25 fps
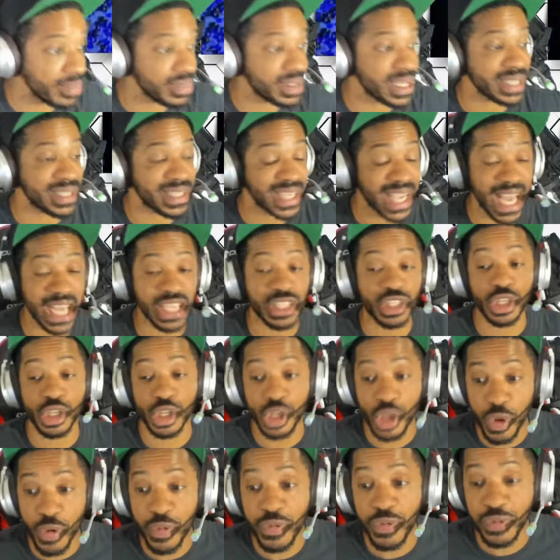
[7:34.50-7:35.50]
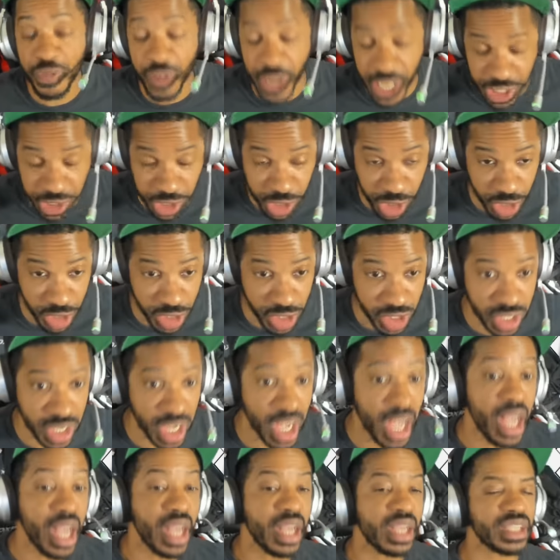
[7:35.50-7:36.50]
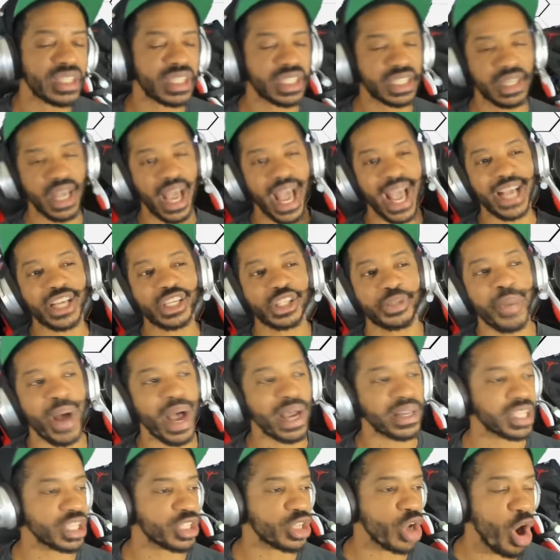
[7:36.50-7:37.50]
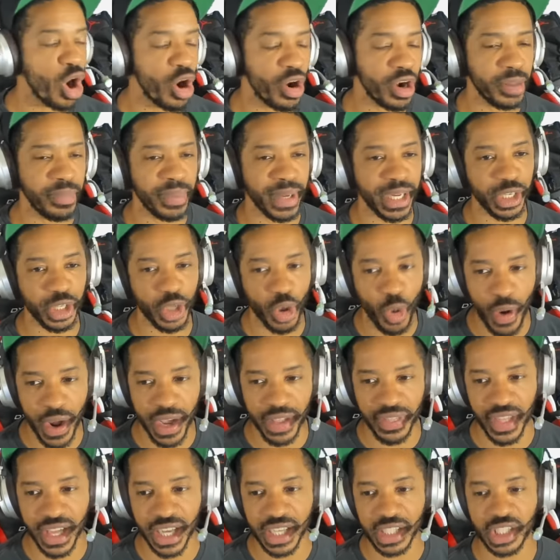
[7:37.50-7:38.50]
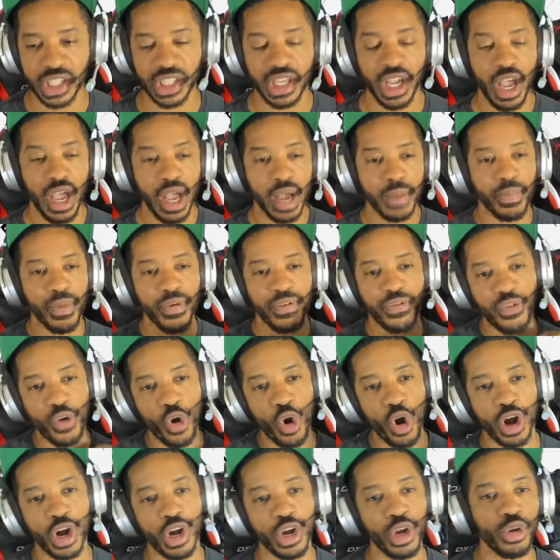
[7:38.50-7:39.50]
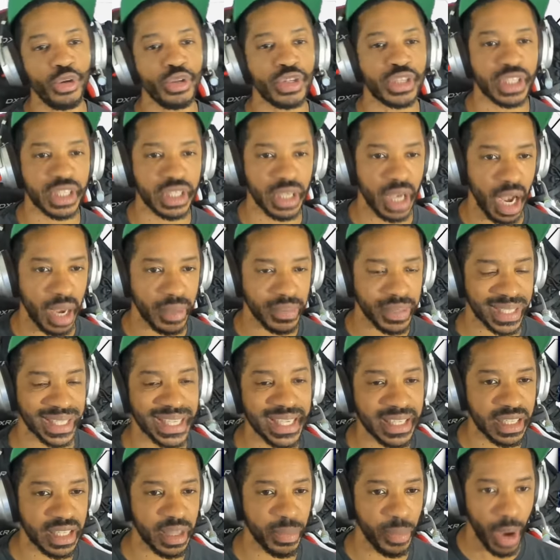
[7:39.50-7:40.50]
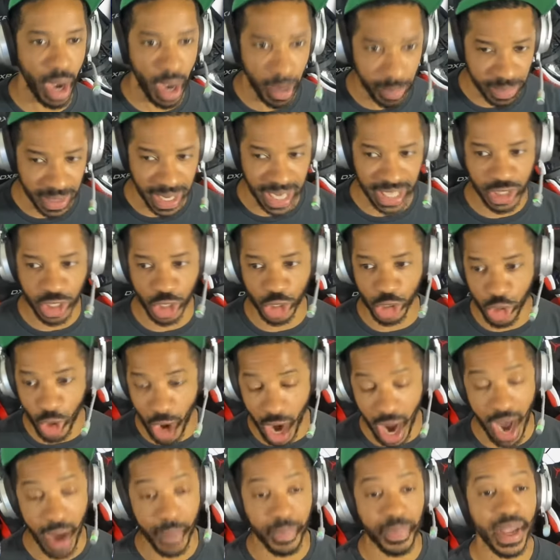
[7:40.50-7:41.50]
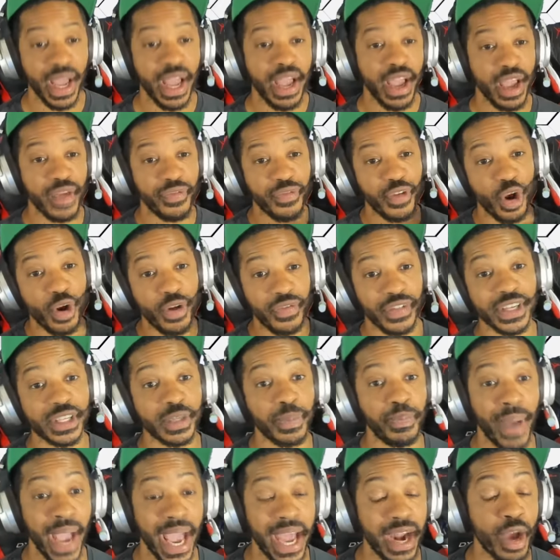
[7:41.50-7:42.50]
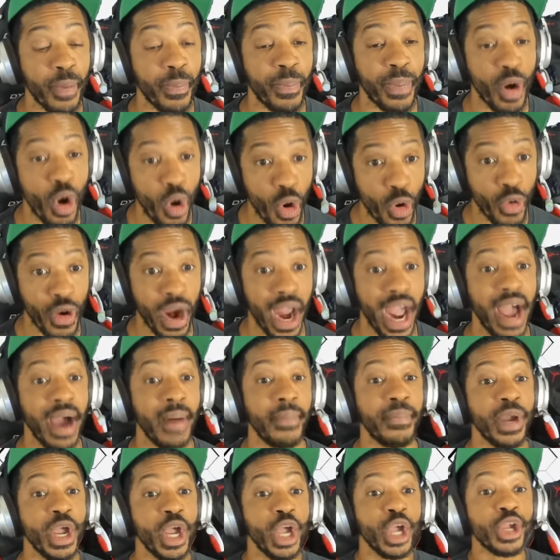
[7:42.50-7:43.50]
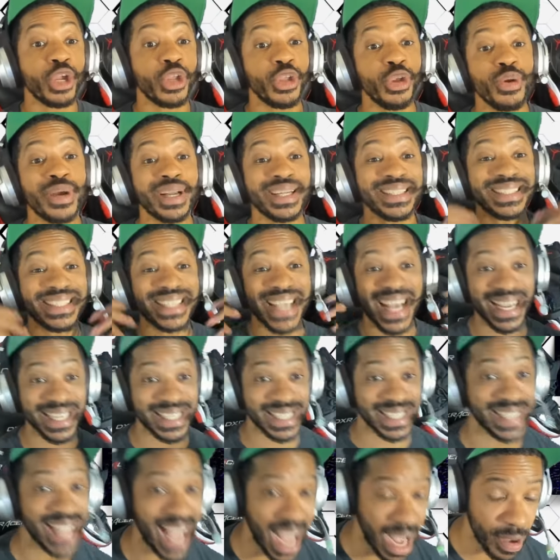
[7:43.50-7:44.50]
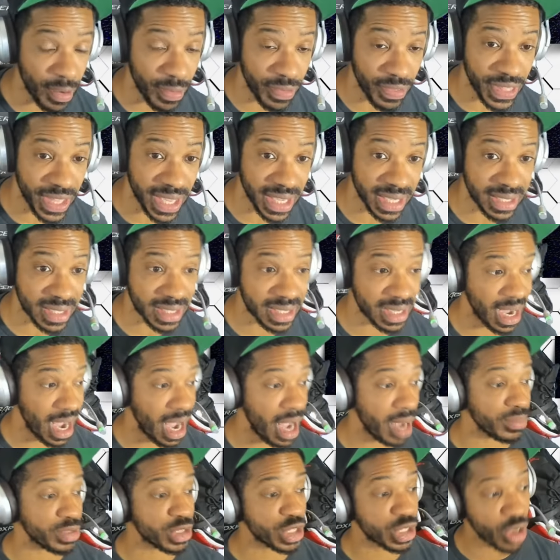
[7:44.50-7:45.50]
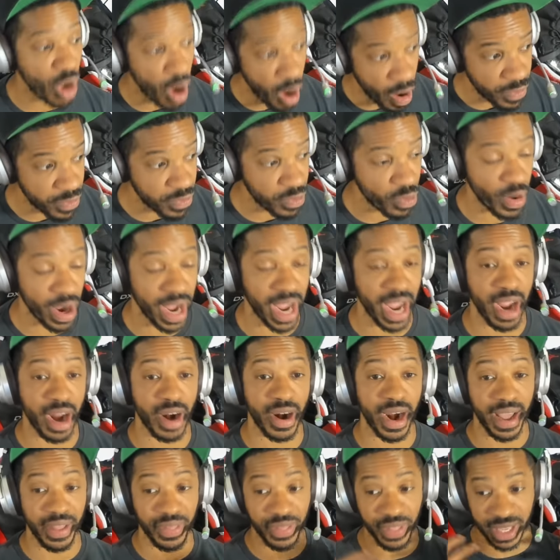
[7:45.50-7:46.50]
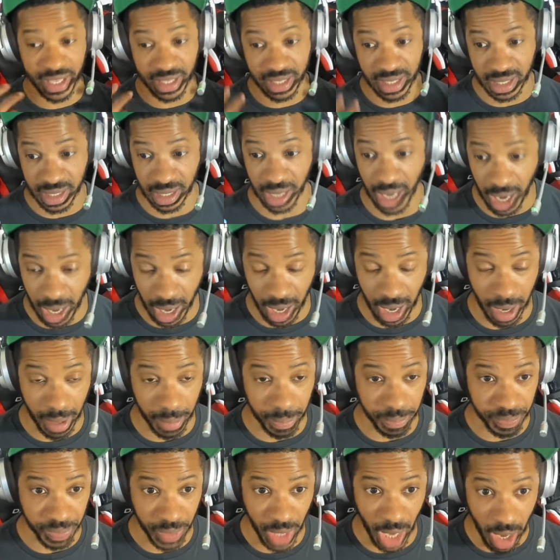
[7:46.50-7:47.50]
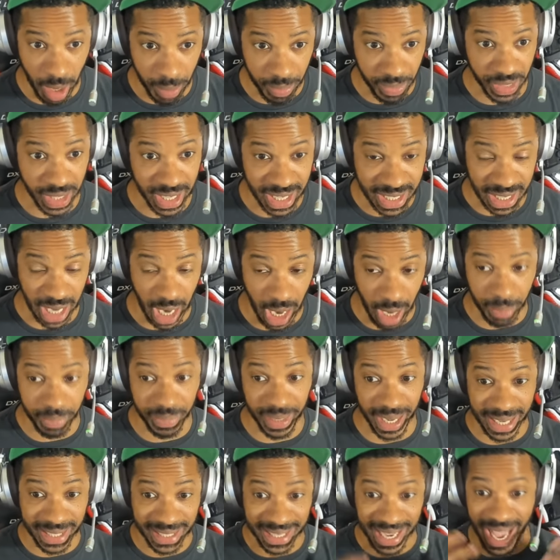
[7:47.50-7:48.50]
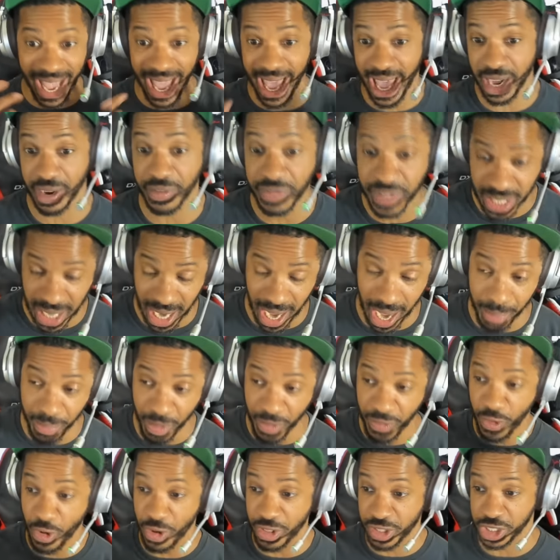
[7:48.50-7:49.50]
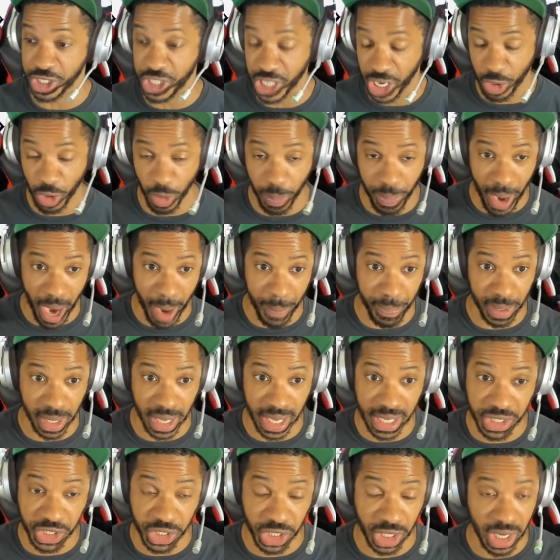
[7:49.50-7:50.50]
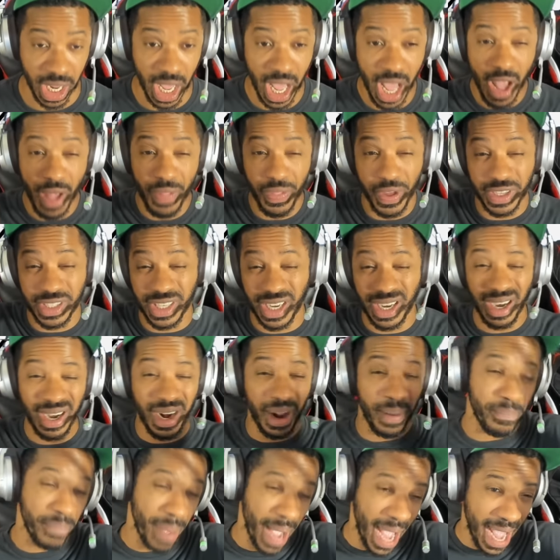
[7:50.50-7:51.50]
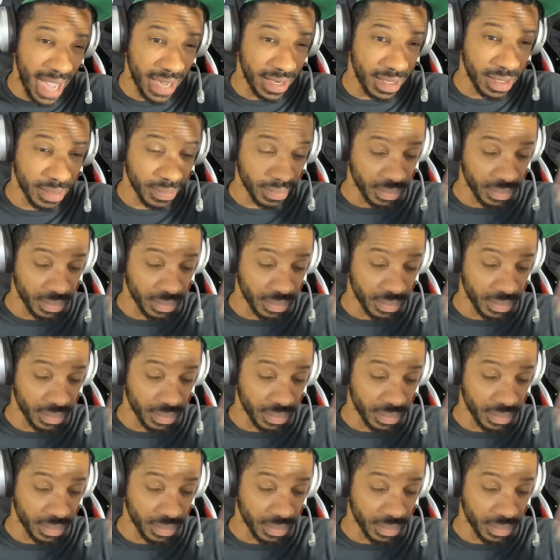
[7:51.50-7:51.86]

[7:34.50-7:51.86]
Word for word: to test new features. Xbox has already been doing this. Before new um, system updates drop, if you're in this beta program, you can test out this um, software and this um, up these updates ahead of time before the general population. There's good and bad